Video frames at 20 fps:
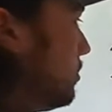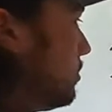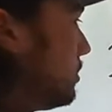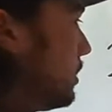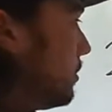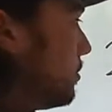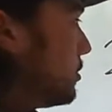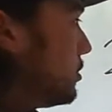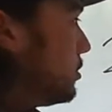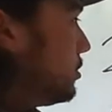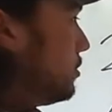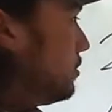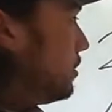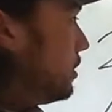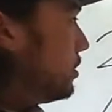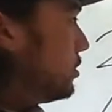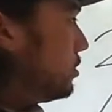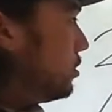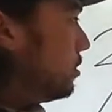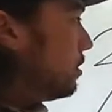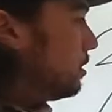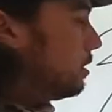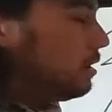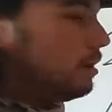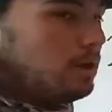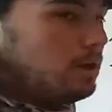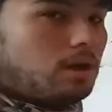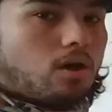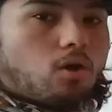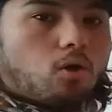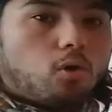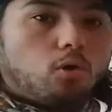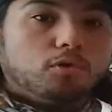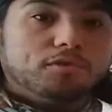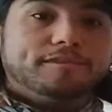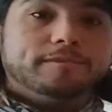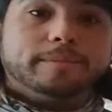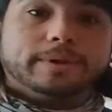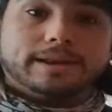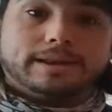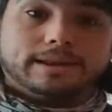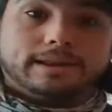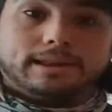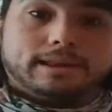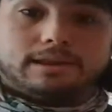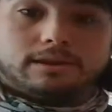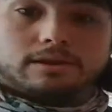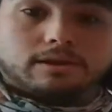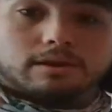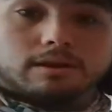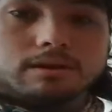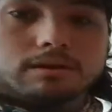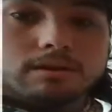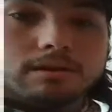times 2 as your ultimate, your